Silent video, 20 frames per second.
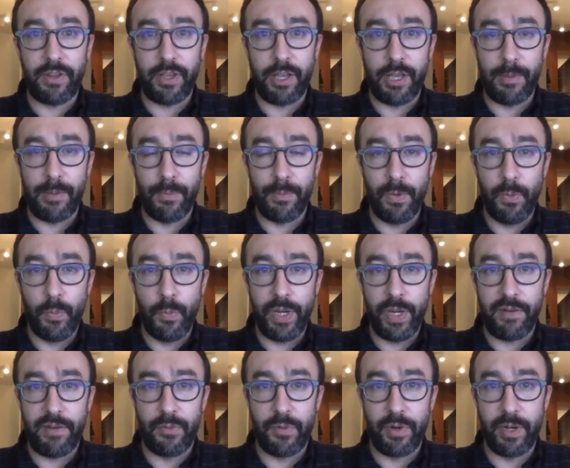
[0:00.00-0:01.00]
Um, we
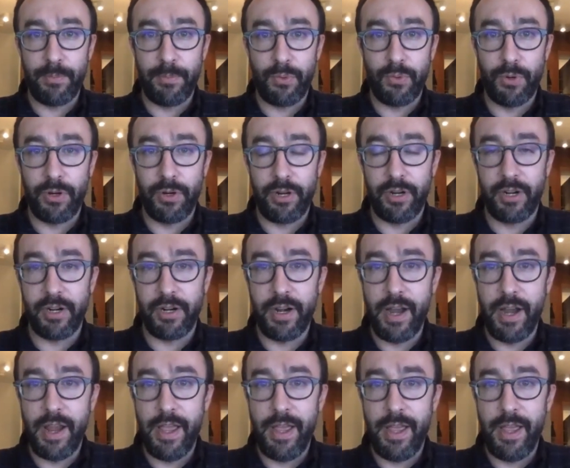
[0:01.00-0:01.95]
have a reporter